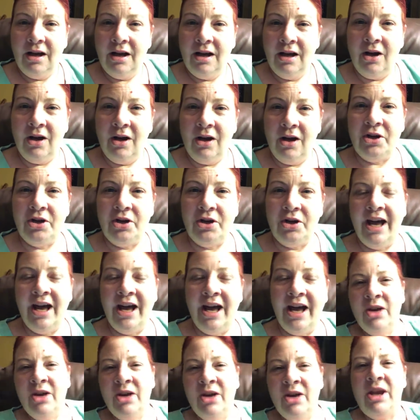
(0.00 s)
Oh, you're
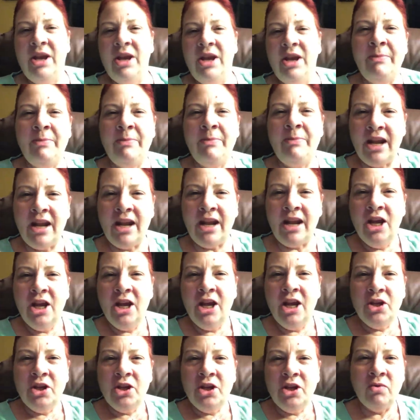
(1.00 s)
adding a weight. Man,
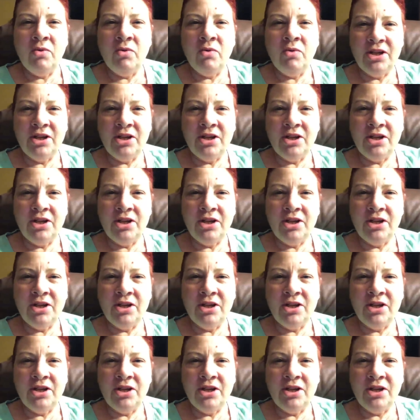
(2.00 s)
you are